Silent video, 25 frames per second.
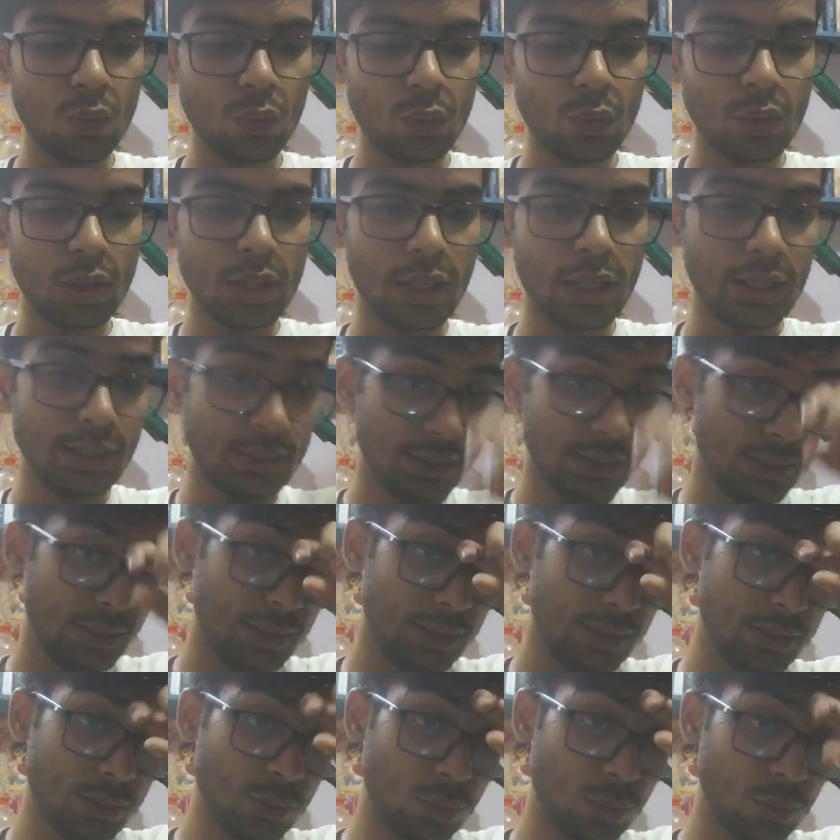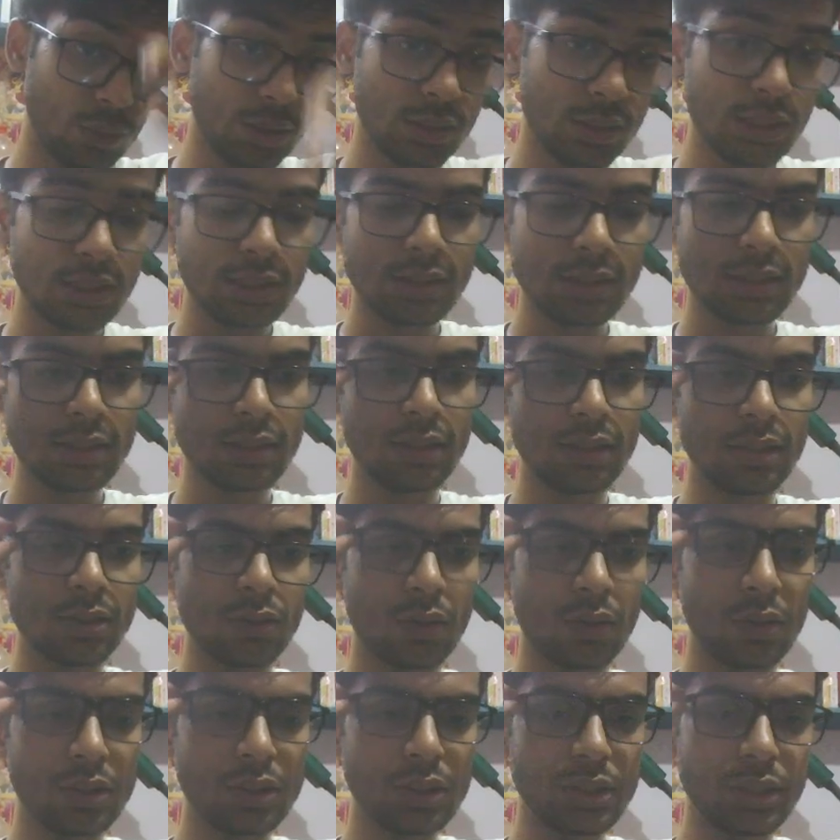Guys, so this is the
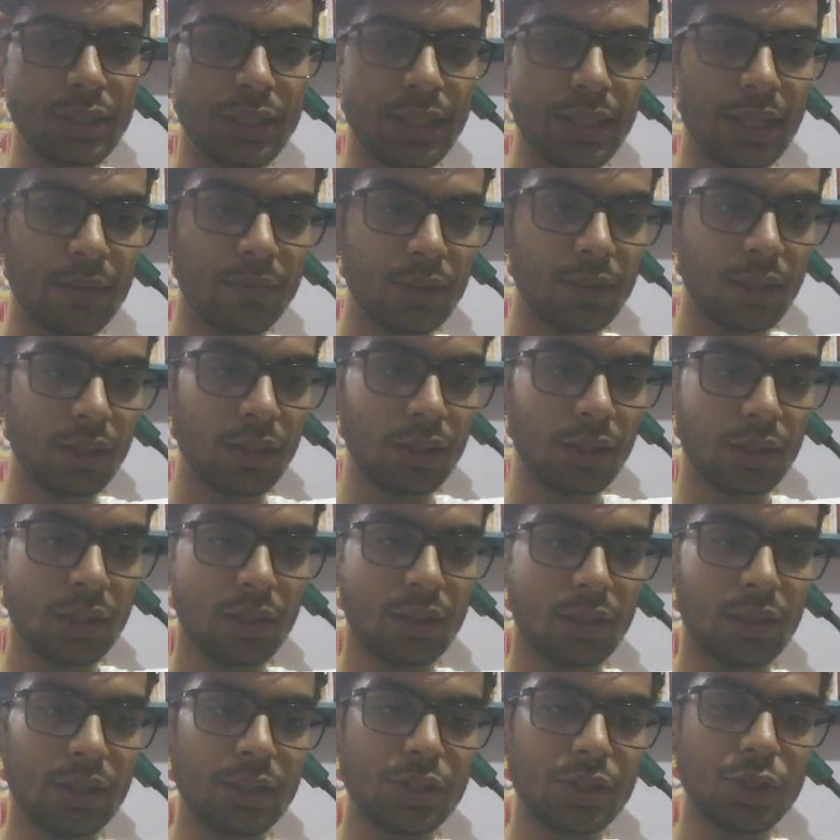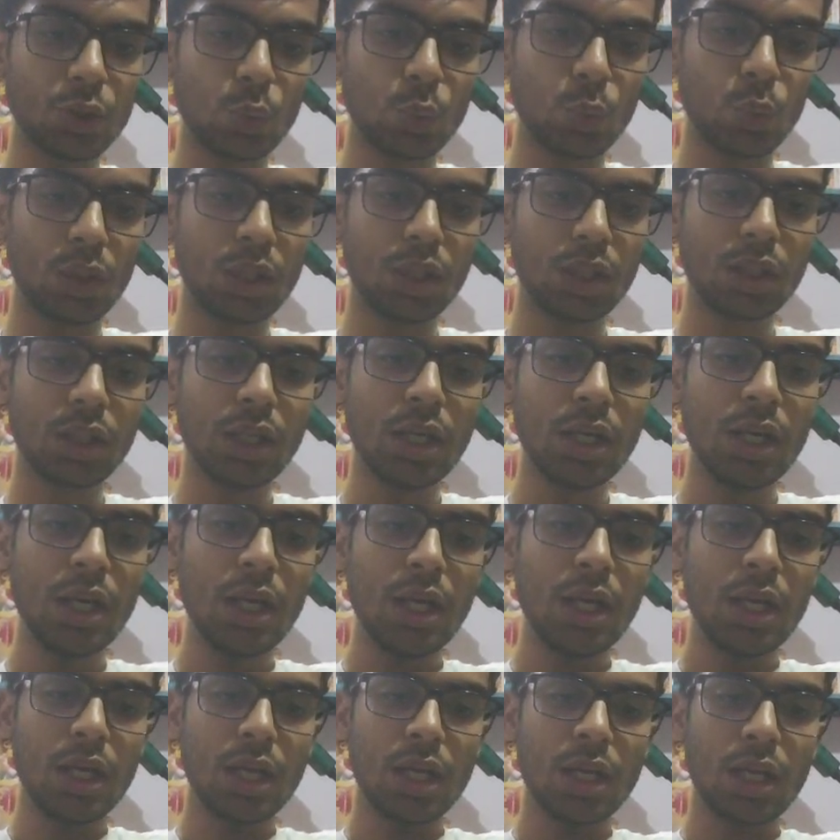solution that I'm thinking it should work.
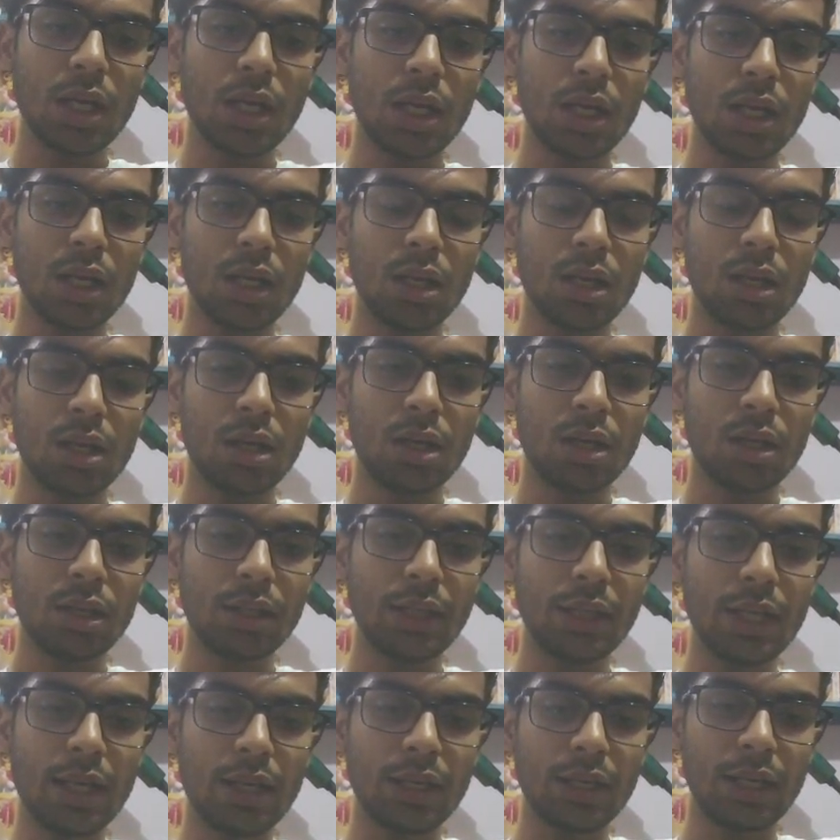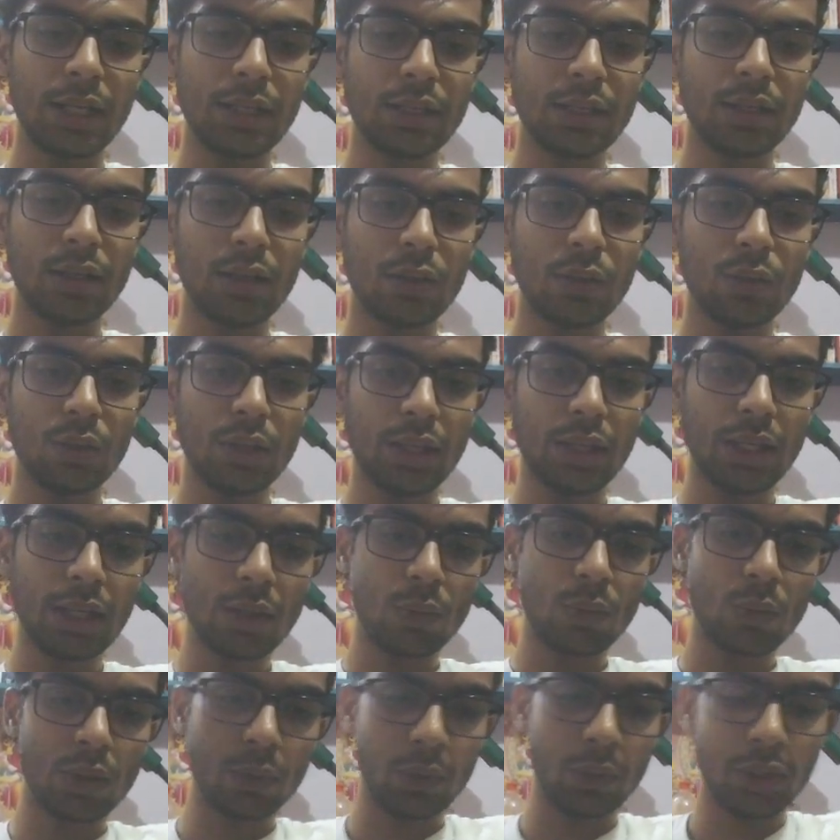Yeah, like here
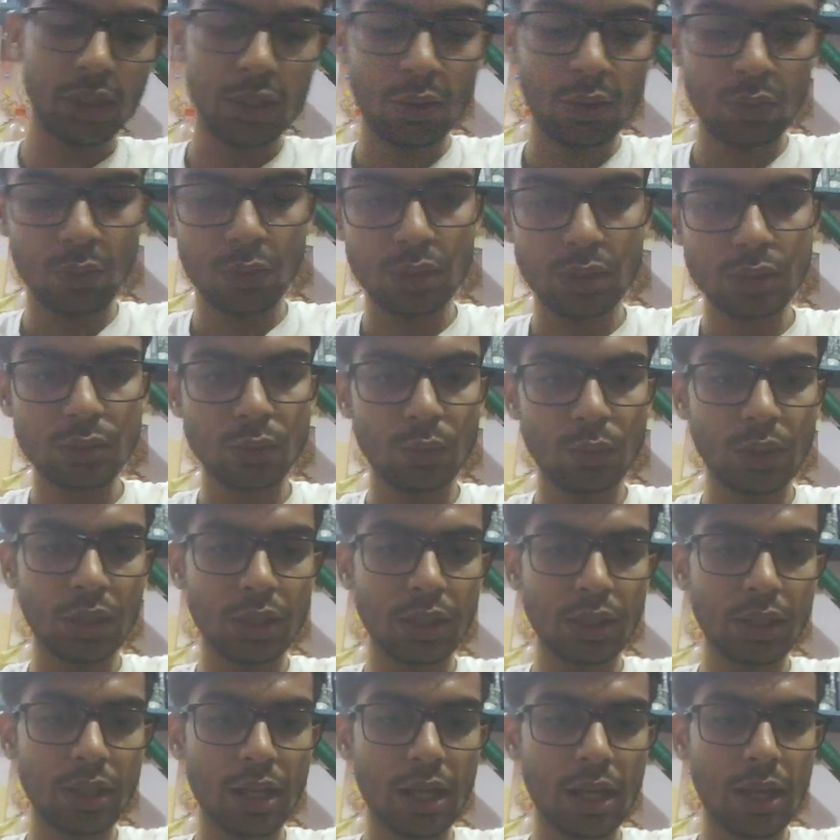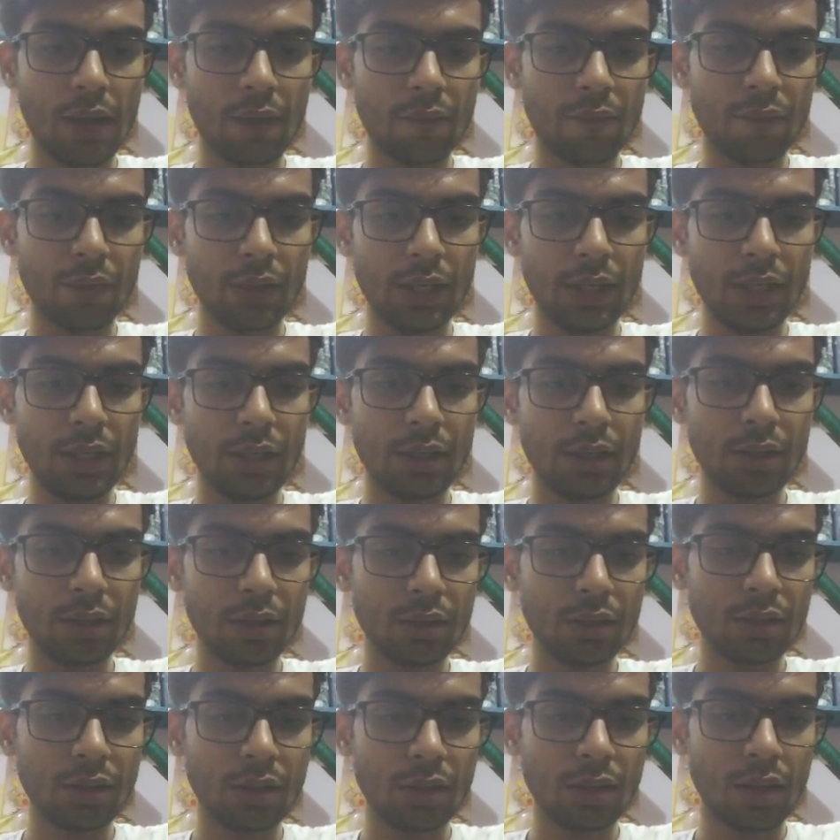what we can do is we can have int
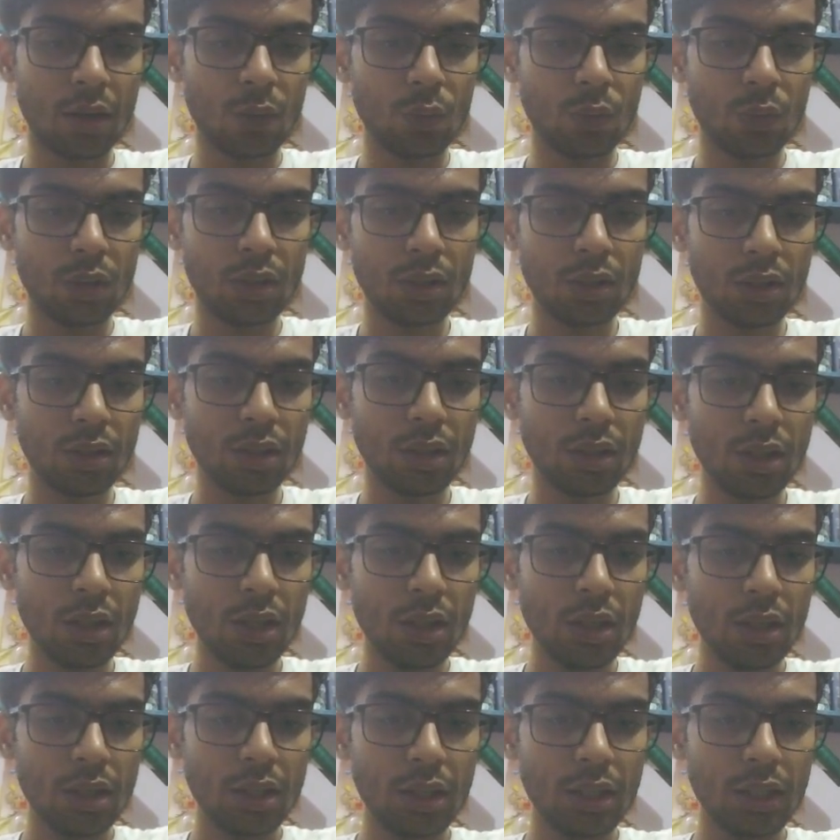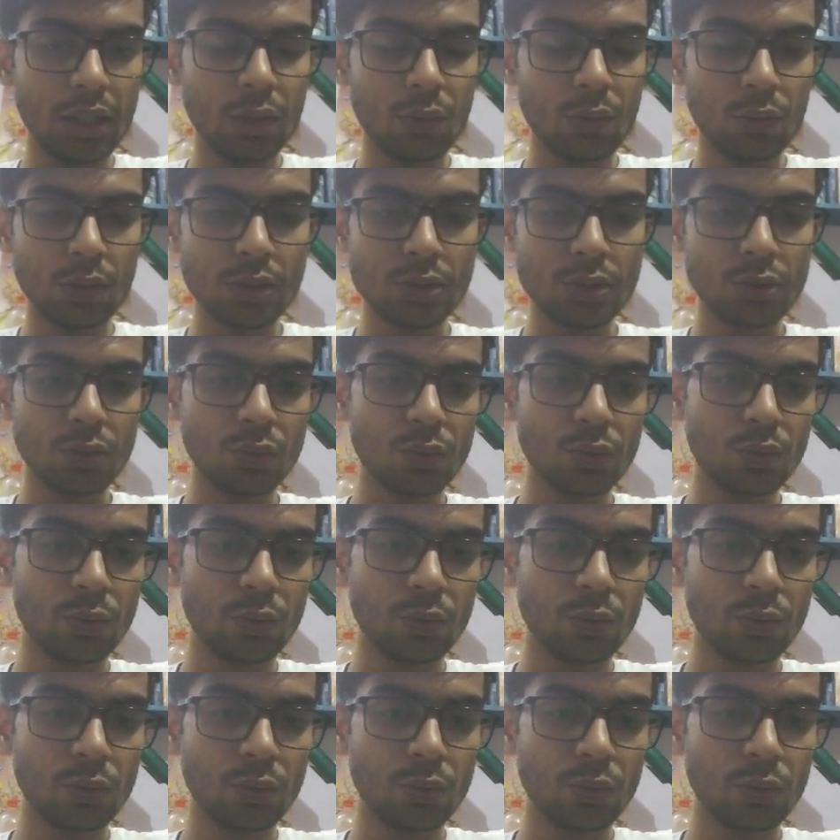count equals to